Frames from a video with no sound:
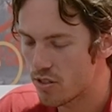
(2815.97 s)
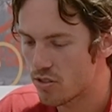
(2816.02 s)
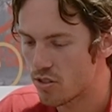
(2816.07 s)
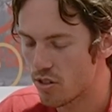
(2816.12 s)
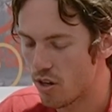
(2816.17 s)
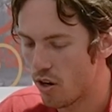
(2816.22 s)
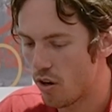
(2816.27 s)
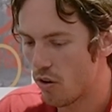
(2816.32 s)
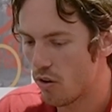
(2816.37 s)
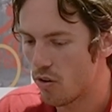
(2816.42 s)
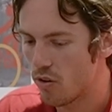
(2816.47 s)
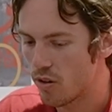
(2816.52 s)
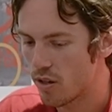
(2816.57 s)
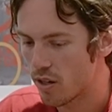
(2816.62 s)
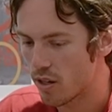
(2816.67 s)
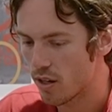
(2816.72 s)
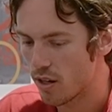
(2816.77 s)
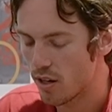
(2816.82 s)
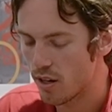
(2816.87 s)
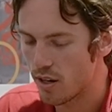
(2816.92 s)
So
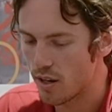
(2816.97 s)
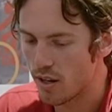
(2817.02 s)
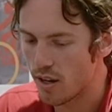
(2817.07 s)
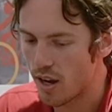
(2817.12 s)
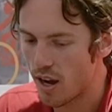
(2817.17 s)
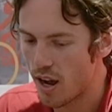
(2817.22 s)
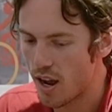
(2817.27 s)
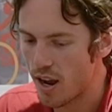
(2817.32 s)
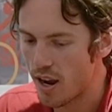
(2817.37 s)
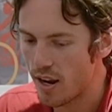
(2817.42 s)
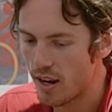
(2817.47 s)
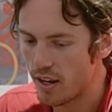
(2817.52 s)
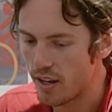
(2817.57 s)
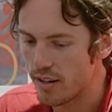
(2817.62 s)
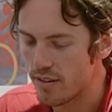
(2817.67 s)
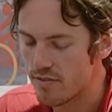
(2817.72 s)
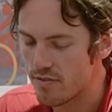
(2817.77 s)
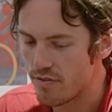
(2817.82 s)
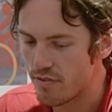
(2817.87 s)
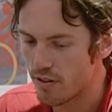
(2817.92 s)

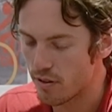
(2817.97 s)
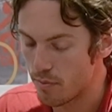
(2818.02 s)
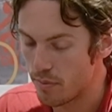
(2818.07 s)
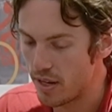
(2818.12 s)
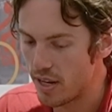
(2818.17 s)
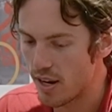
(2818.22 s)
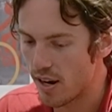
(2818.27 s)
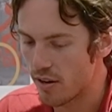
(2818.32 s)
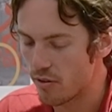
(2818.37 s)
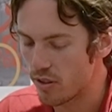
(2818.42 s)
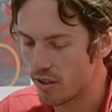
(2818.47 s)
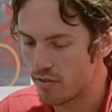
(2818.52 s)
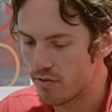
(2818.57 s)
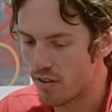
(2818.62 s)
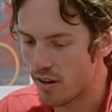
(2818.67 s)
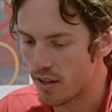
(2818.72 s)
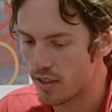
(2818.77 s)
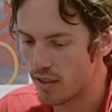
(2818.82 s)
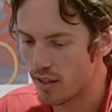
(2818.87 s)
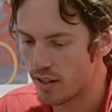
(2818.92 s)
I for me, I really
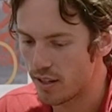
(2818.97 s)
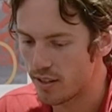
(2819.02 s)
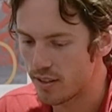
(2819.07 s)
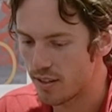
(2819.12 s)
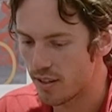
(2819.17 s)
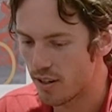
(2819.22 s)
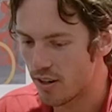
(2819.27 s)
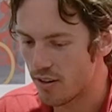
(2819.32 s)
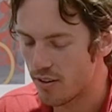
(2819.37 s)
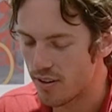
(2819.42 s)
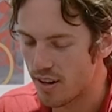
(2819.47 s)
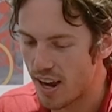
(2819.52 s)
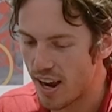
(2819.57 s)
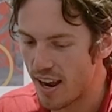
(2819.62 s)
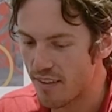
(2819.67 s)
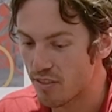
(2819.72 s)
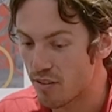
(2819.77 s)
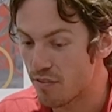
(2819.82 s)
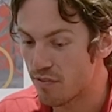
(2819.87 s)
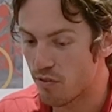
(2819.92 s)
find like, you know, I
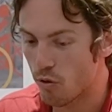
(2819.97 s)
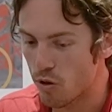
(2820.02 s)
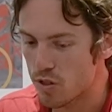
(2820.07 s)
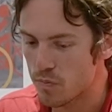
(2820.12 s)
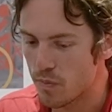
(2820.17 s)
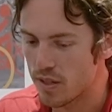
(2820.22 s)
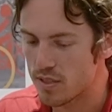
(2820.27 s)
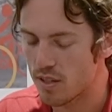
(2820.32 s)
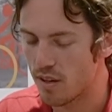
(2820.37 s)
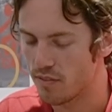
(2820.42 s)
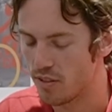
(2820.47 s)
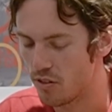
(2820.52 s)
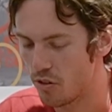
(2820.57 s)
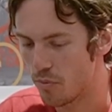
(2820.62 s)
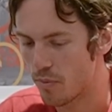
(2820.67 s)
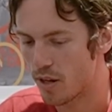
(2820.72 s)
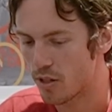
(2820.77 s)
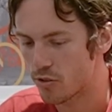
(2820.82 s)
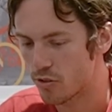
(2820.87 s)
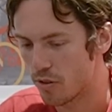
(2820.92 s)
have to force myself to do
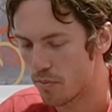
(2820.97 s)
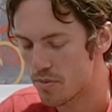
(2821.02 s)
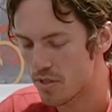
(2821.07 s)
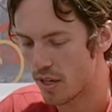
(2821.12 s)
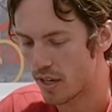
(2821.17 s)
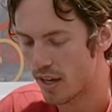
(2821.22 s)
mushrooms.